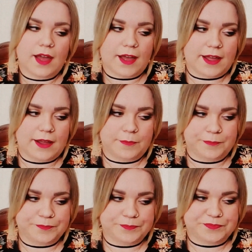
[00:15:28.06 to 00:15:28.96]

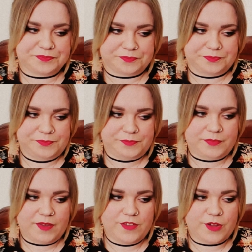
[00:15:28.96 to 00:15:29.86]

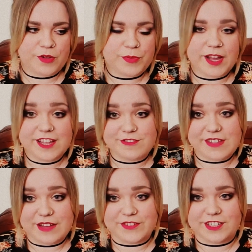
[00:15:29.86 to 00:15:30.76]
So I was working till
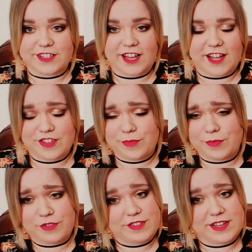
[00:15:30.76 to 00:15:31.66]
7, had to come
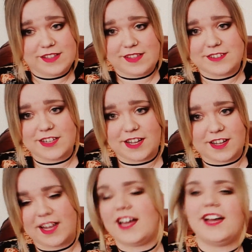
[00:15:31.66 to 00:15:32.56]
through city
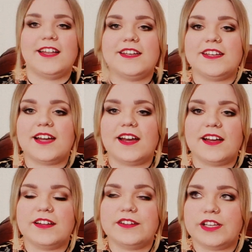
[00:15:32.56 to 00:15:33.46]
centre, and
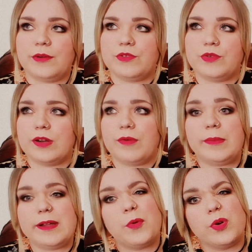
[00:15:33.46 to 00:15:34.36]
we're talking
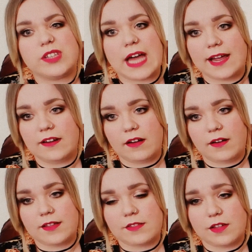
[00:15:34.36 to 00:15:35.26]
probably 7:45 at
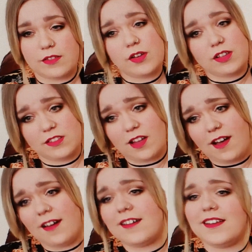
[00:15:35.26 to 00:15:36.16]
night, so it's
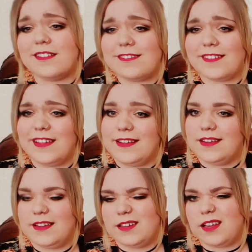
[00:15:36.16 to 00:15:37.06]
dark, it's
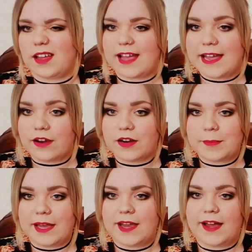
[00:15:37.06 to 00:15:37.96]
getting on a
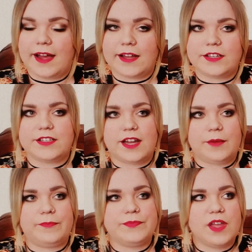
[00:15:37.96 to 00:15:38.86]
bit,
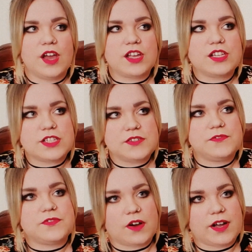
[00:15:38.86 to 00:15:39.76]
and you do
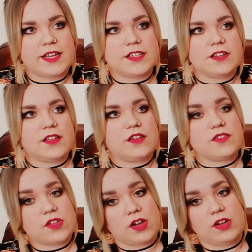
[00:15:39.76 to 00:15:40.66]
find that a
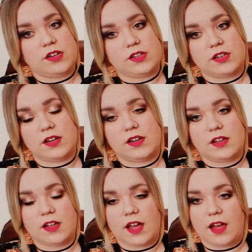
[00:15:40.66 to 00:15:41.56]
certain
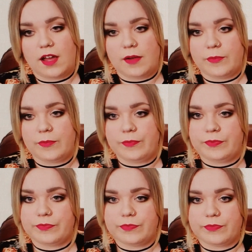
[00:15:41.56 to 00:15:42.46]

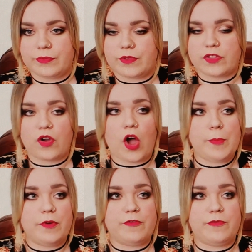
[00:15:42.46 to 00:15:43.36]

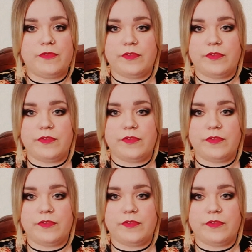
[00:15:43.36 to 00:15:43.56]
type of